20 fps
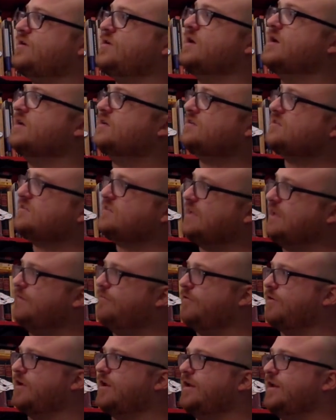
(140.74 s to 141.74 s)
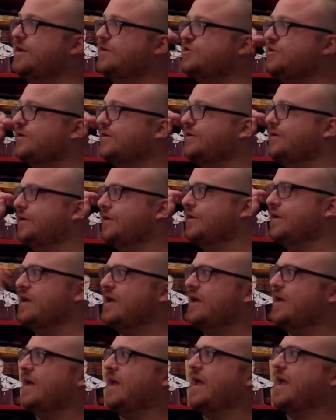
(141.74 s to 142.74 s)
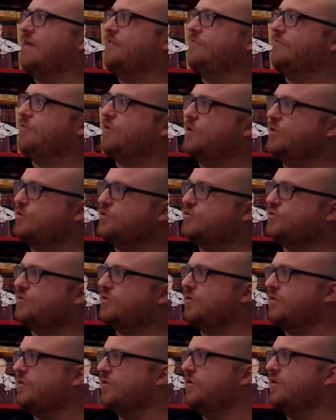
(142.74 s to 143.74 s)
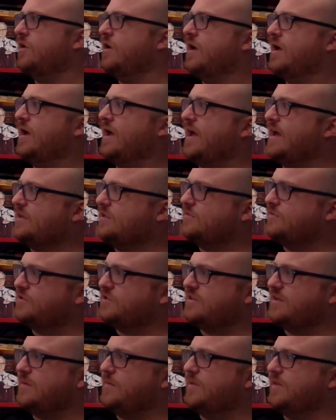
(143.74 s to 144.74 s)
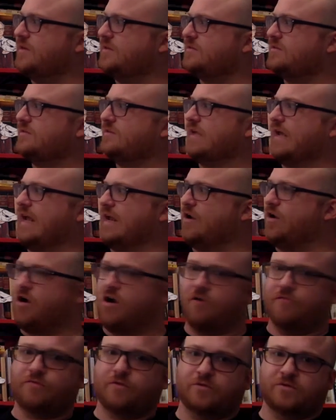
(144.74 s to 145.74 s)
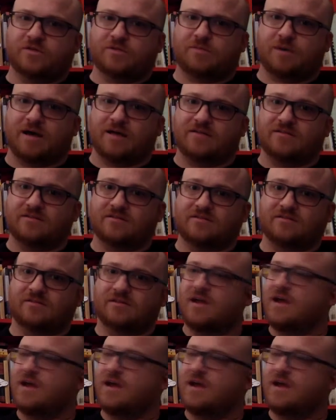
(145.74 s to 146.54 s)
C for conditioned, N for neutral, S for stimulus, and R for response.